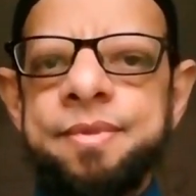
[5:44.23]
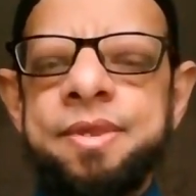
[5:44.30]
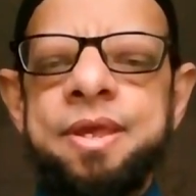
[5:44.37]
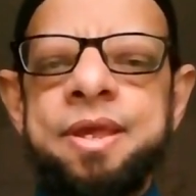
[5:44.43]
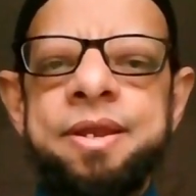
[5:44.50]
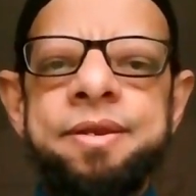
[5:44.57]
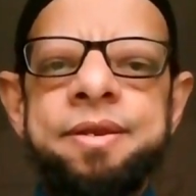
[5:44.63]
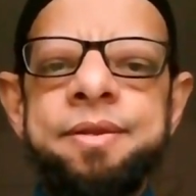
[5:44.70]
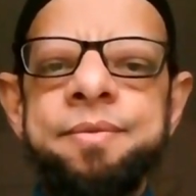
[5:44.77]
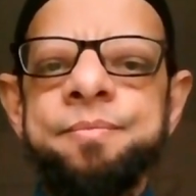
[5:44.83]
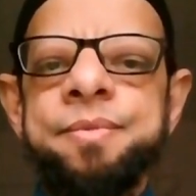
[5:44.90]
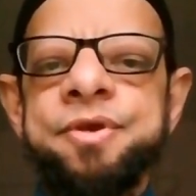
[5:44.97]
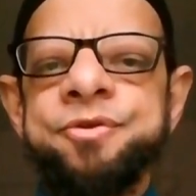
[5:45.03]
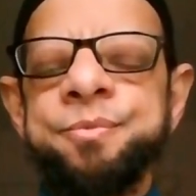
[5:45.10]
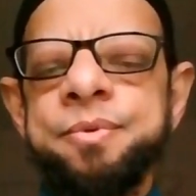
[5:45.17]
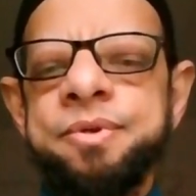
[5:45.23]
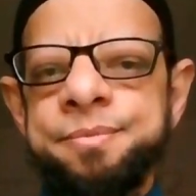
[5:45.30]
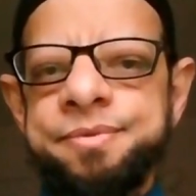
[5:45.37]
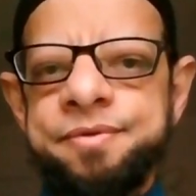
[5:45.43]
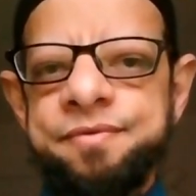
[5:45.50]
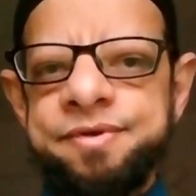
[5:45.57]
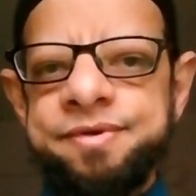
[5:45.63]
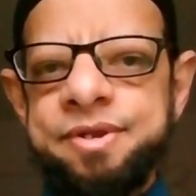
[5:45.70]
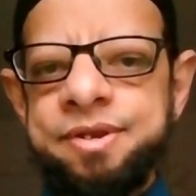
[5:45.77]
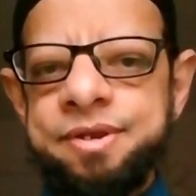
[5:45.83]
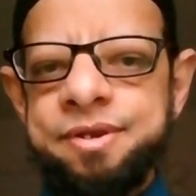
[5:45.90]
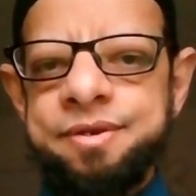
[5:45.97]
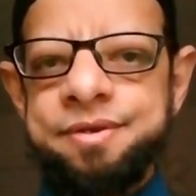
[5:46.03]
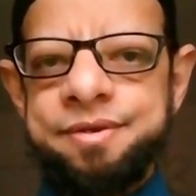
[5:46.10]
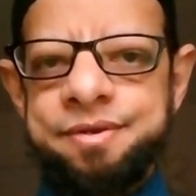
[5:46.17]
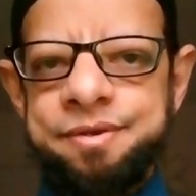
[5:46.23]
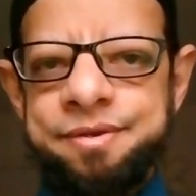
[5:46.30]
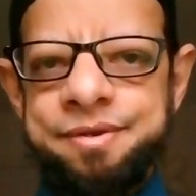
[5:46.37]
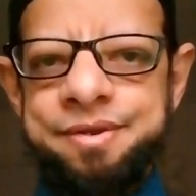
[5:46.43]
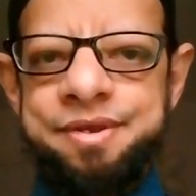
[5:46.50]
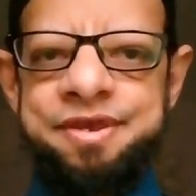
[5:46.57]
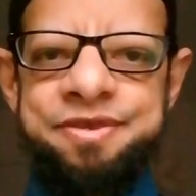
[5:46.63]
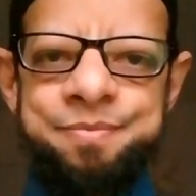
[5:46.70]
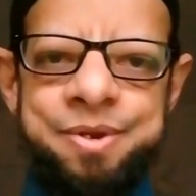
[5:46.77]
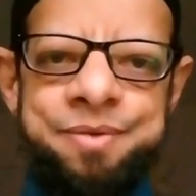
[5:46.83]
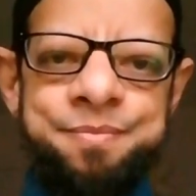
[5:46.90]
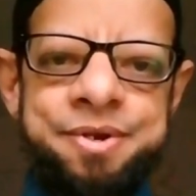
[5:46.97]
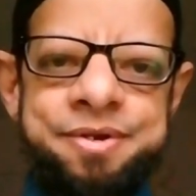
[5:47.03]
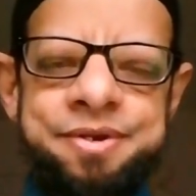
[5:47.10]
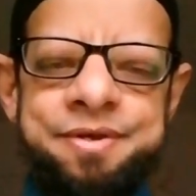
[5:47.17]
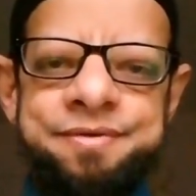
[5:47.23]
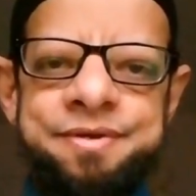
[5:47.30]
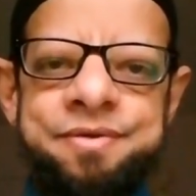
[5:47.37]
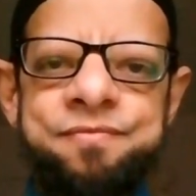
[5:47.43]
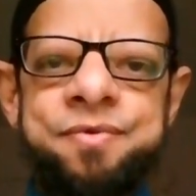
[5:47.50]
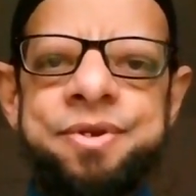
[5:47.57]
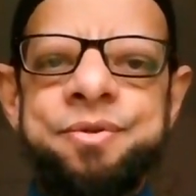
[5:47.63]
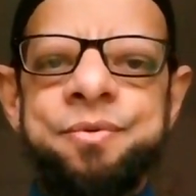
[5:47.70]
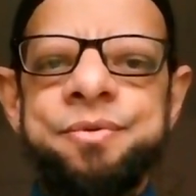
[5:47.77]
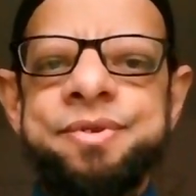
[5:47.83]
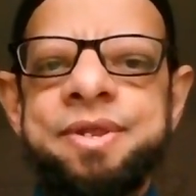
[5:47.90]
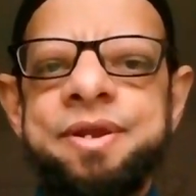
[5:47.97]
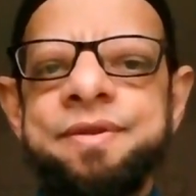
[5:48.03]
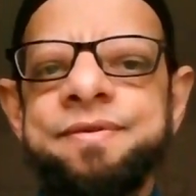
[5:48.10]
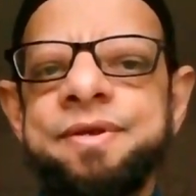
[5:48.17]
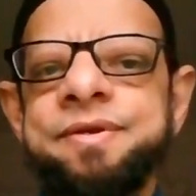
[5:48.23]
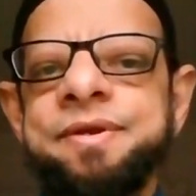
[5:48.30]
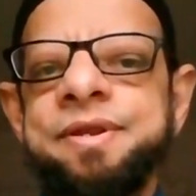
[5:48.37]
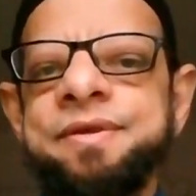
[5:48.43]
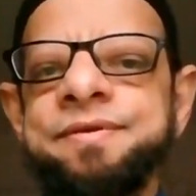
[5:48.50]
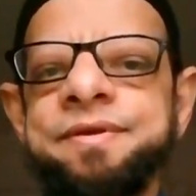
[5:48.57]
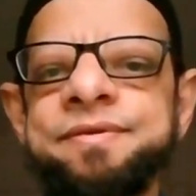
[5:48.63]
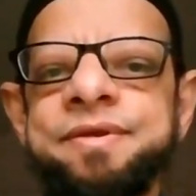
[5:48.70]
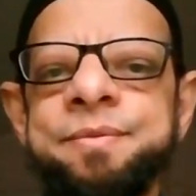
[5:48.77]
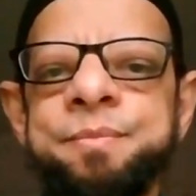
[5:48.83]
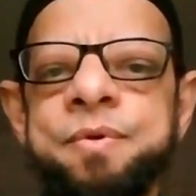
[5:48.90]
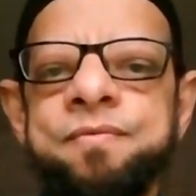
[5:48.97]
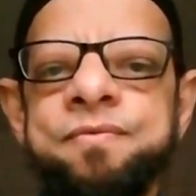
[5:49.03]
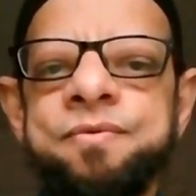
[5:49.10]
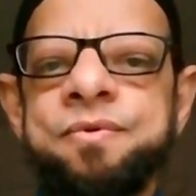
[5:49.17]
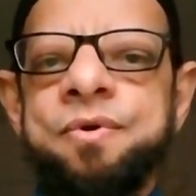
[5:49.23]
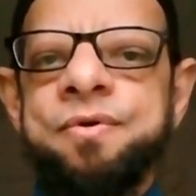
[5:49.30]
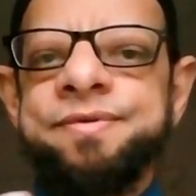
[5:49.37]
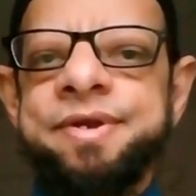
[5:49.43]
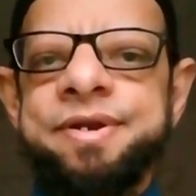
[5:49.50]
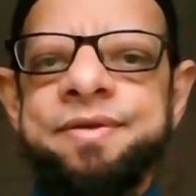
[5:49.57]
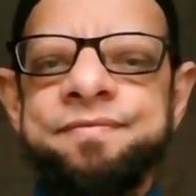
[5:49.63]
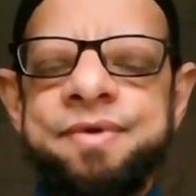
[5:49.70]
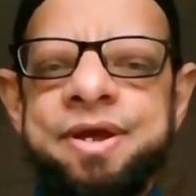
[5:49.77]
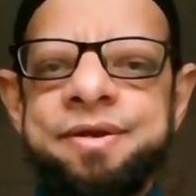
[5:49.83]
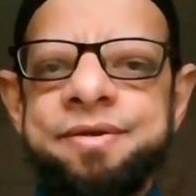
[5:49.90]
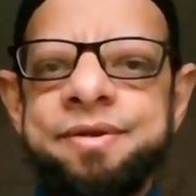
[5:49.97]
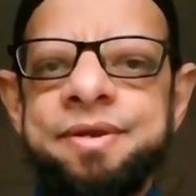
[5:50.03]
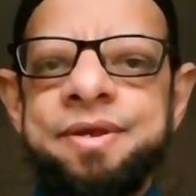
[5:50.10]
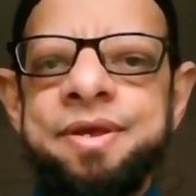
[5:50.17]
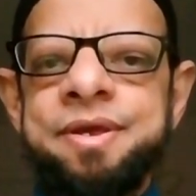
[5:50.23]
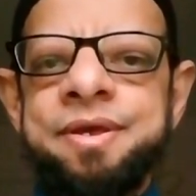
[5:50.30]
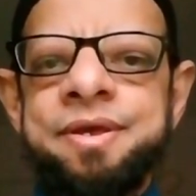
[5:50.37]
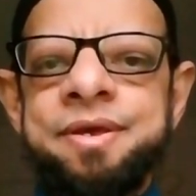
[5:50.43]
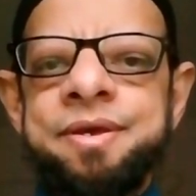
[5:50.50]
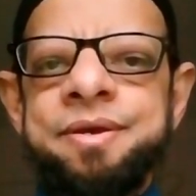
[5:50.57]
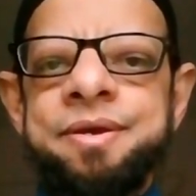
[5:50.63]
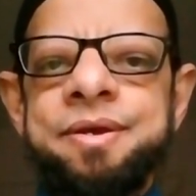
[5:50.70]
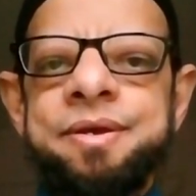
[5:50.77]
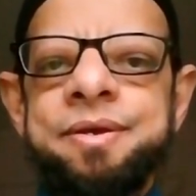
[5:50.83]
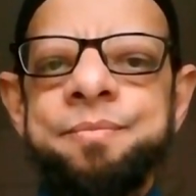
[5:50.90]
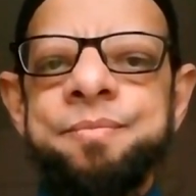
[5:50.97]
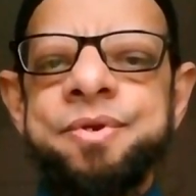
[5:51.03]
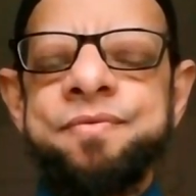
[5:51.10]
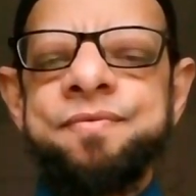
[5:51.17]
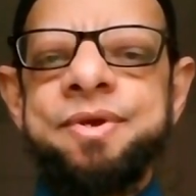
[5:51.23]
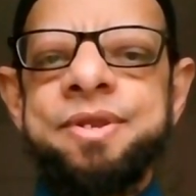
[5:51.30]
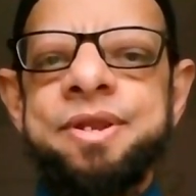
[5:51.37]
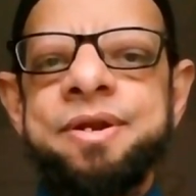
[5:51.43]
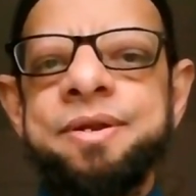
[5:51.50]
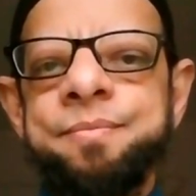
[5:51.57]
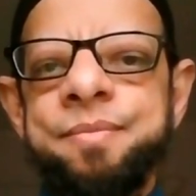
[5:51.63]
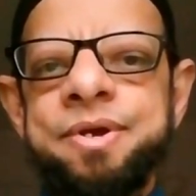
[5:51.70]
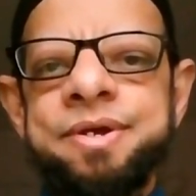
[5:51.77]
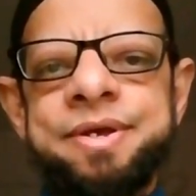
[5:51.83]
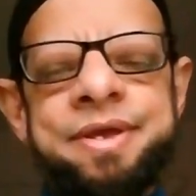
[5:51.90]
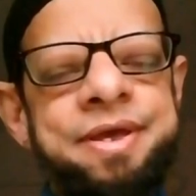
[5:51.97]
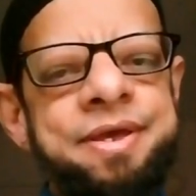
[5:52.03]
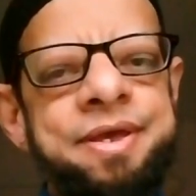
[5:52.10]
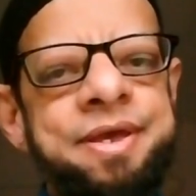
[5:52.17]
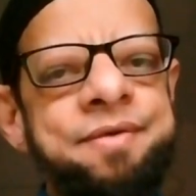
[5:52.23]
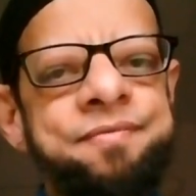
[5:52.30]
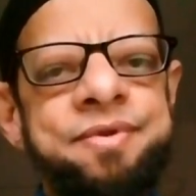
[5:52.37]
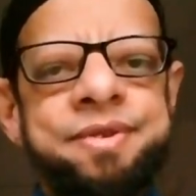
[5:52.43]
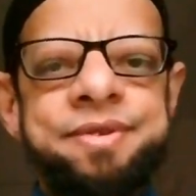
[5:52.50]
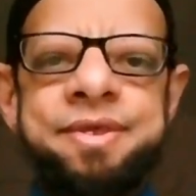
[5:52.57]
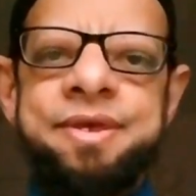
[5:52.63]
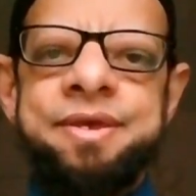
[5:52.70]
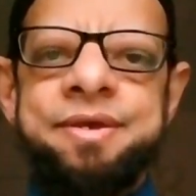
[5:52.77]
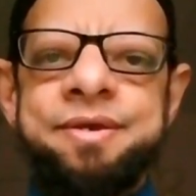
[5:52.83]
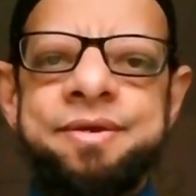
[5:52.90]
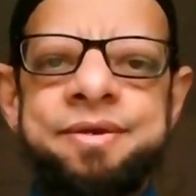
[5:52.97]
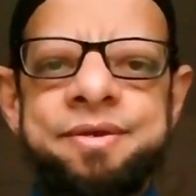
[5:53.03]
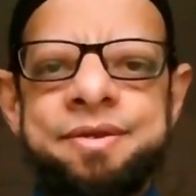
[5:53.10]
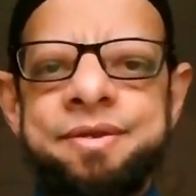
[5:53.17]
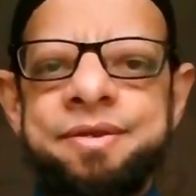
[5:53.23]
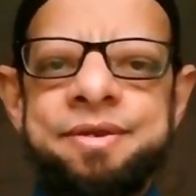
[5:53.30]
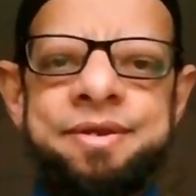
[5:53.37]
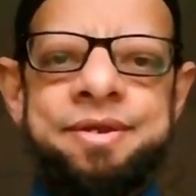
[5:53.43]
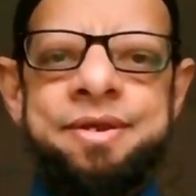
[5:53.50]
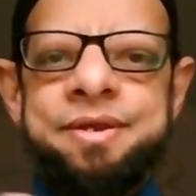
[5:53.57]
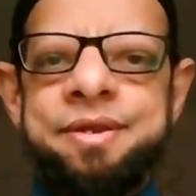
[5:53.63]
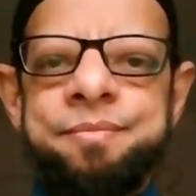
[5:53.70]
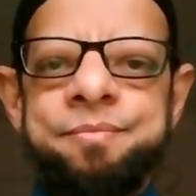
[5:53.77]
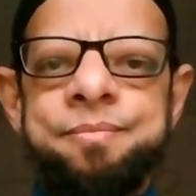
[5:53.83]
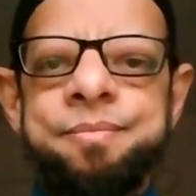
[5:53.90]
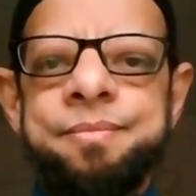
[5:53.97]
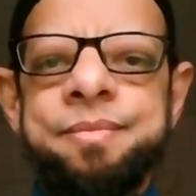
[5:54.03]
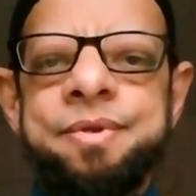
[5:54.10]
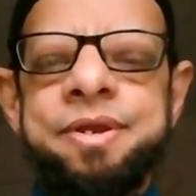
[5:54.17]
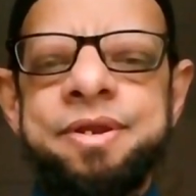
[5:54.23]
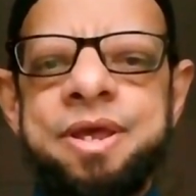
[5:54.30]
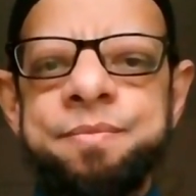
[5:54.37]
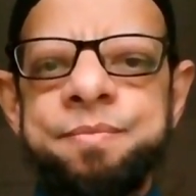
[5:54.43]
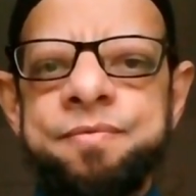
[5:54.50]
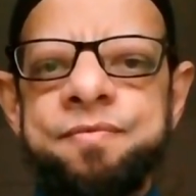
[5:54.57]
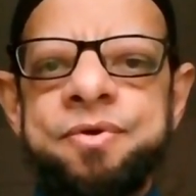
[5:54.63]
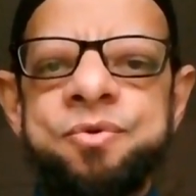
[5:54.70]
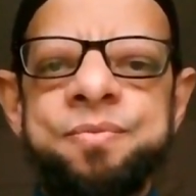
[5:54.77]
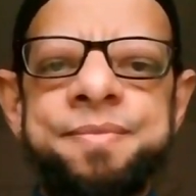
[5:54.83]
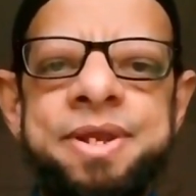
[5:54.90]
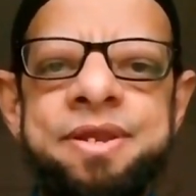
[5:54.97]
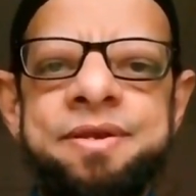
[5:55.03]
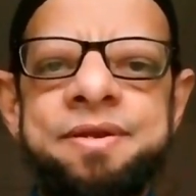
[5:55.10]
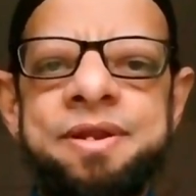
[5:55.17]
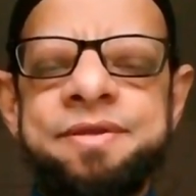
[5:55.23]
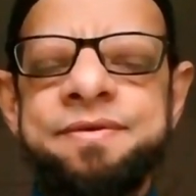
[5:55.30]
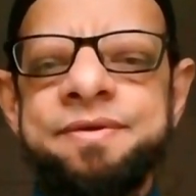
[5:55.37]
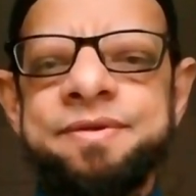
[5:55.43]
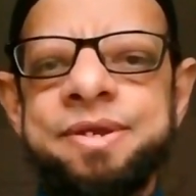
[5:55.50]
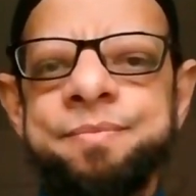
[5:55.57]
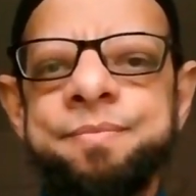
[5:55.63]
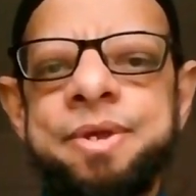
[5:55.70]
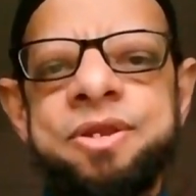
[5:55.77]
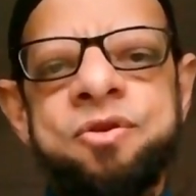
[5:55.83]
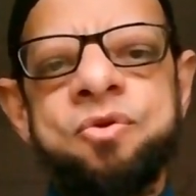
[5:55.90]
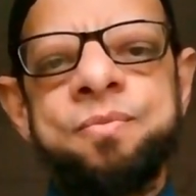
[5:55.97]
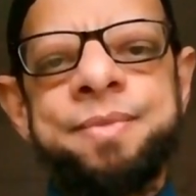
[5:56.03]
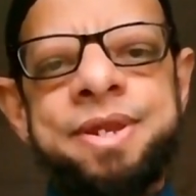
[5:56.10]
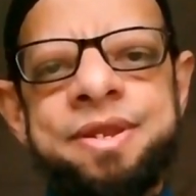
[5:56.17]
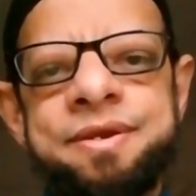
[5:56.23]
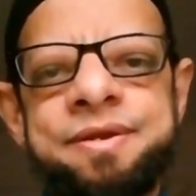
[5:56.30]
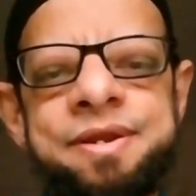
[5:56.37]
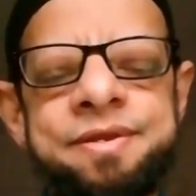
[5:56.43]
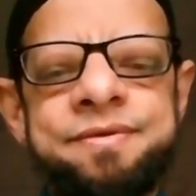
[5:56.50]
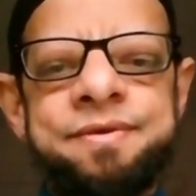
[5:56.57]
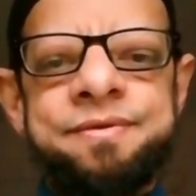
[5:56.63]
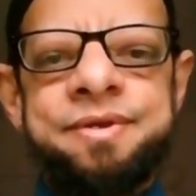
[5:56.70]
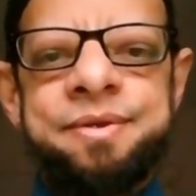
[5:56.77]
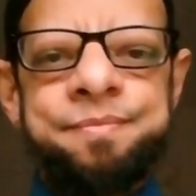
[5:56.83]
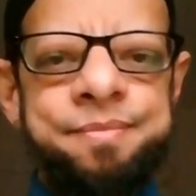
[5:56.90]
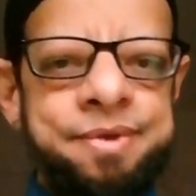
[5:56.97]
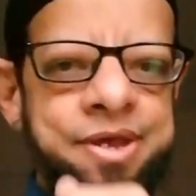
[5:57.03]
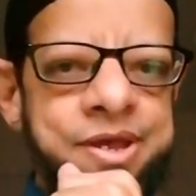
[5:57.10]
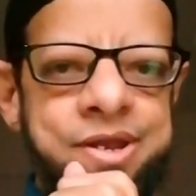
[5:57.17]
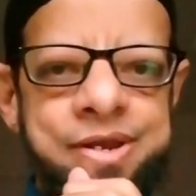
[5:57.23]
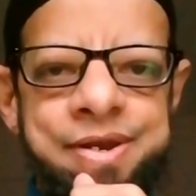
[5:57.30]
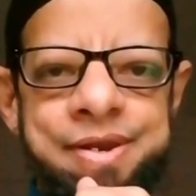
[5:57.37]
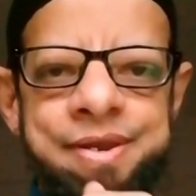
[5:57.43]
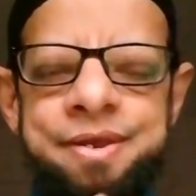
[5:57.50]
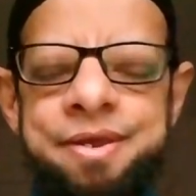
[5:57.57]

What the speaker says: And based on observation, experimentation, we know there is a relationship of cause and effect between and among everything. And it can be one to many relationship, many to many relationship, and